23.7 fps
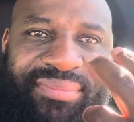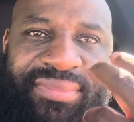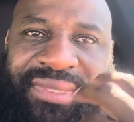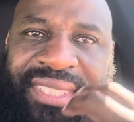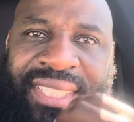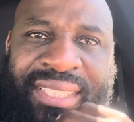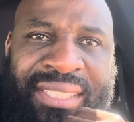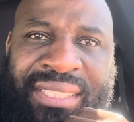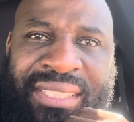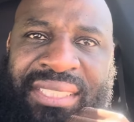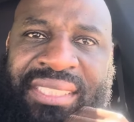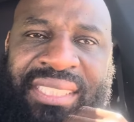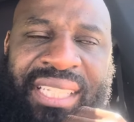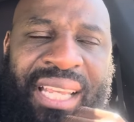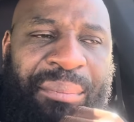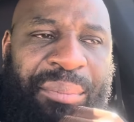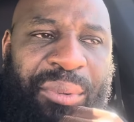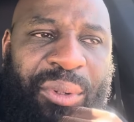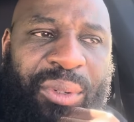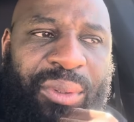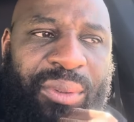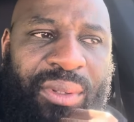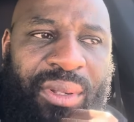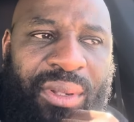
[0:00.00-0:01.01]
It's just
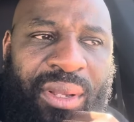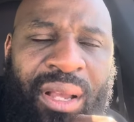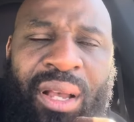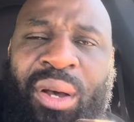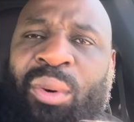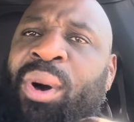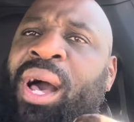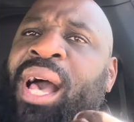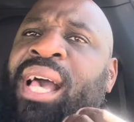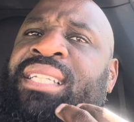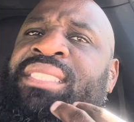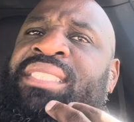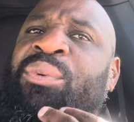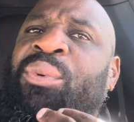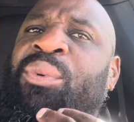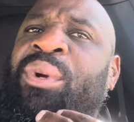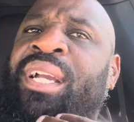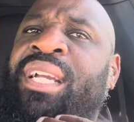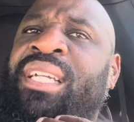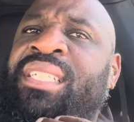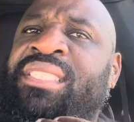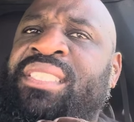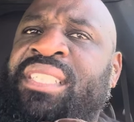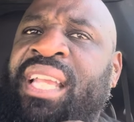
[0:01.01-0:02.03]
simple. Why does he
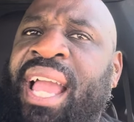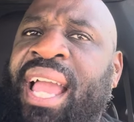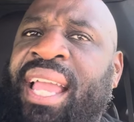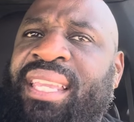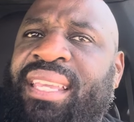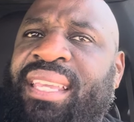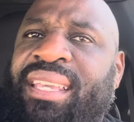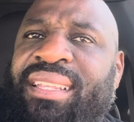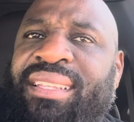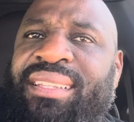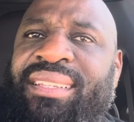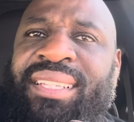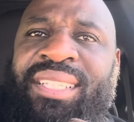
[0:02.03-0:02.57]
wear a jacket?